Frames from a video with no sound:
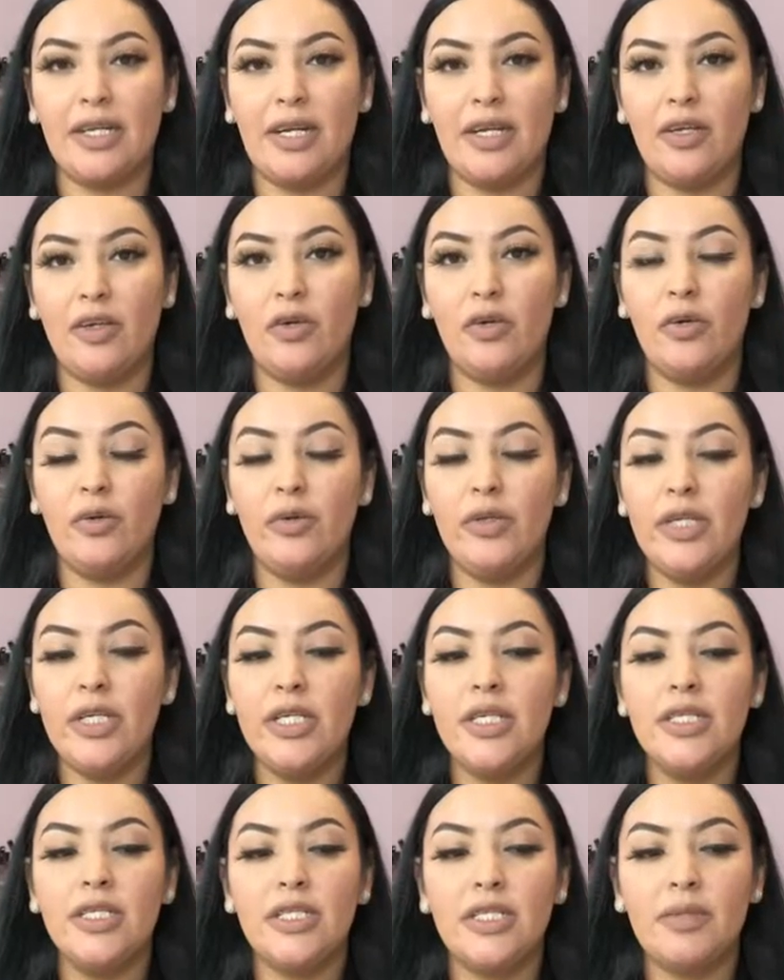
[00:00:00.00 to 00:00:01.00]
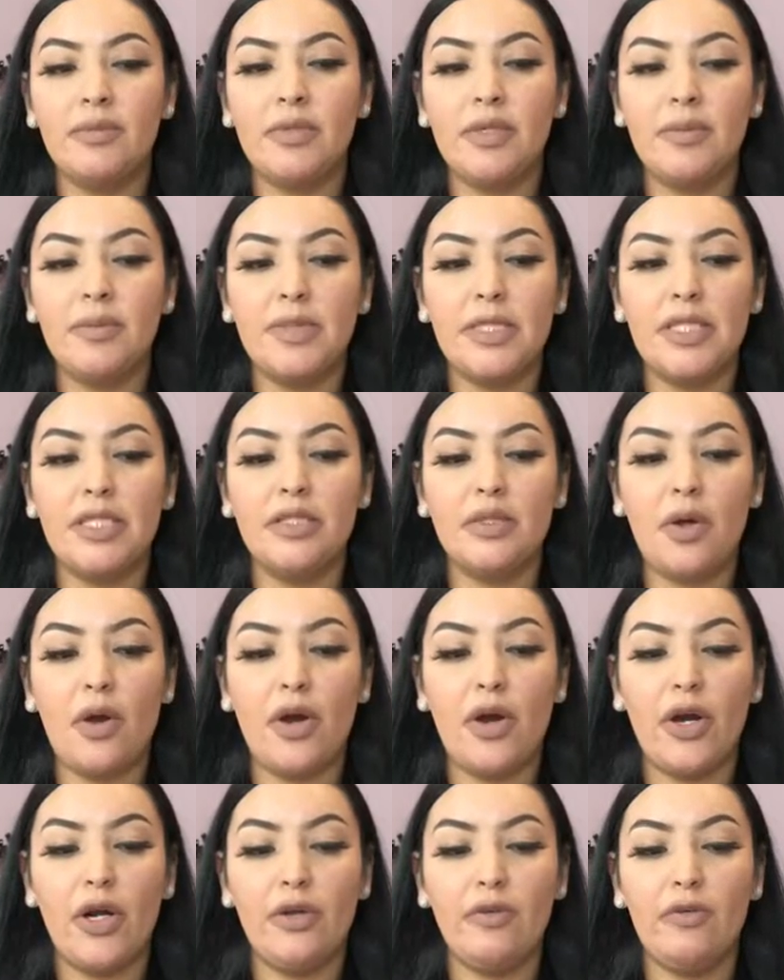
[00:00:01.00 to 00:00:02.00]
And I know sometimes it's
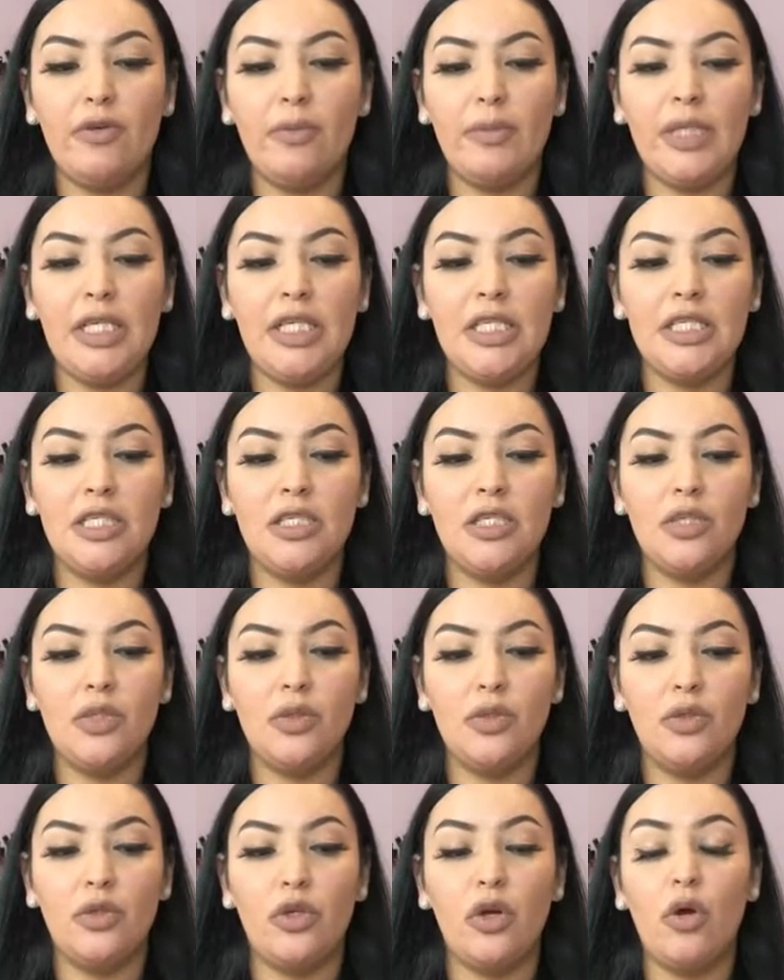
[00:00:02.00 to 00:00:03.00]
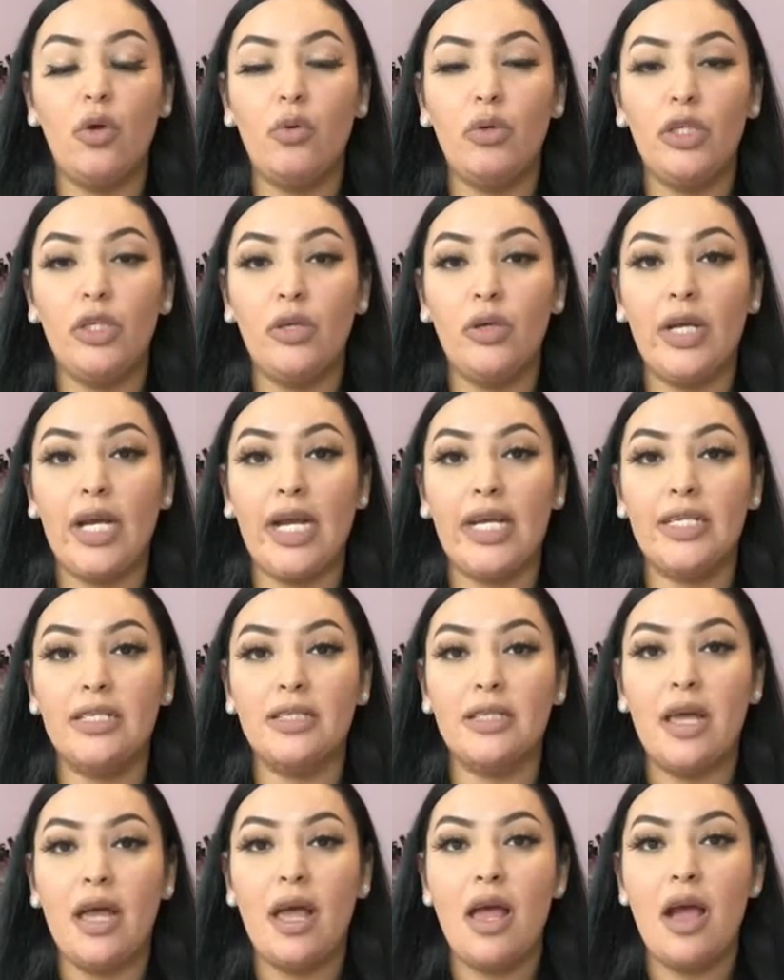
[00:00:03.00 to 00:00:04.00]
hard for me to know what you
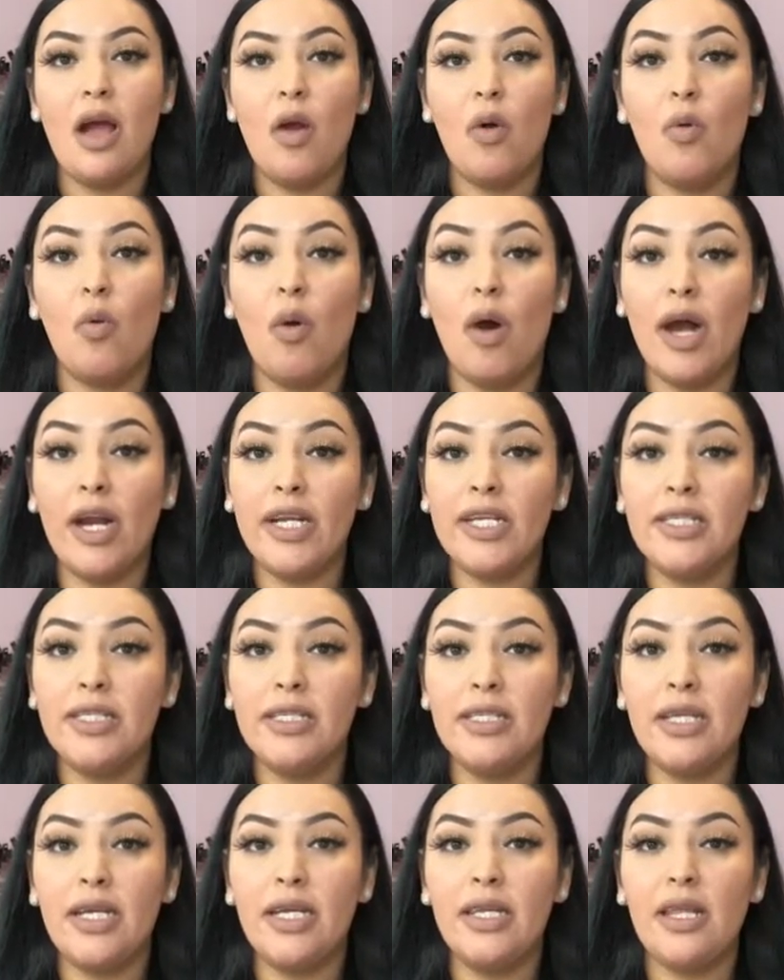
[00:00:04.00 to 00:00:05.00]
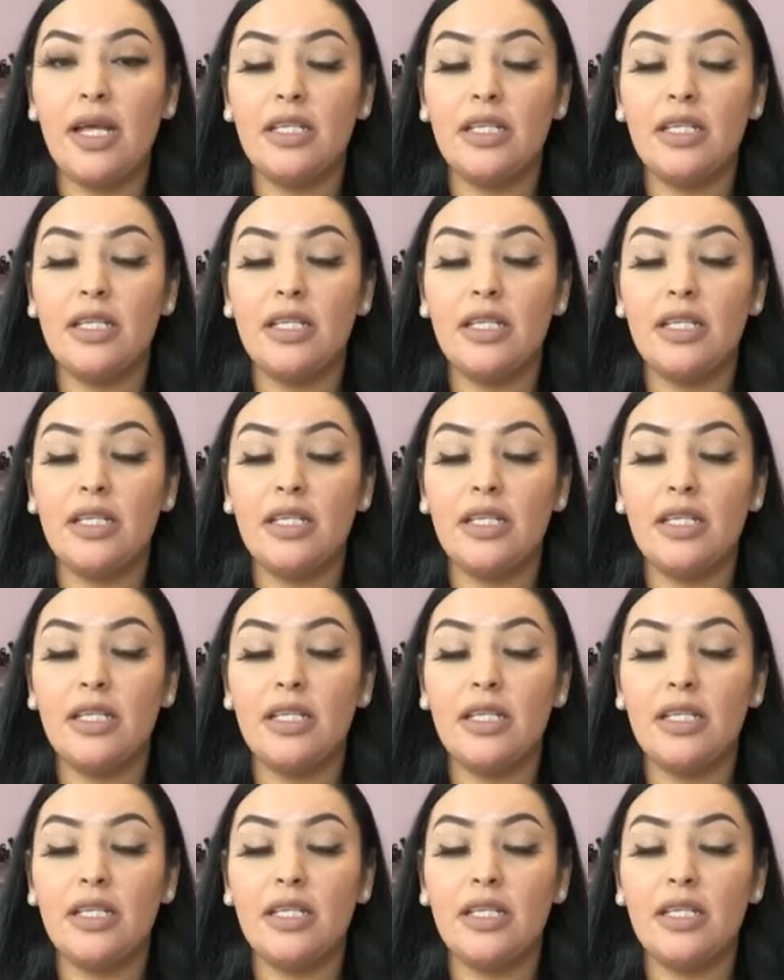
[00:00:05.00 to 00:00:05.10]
guys want to see.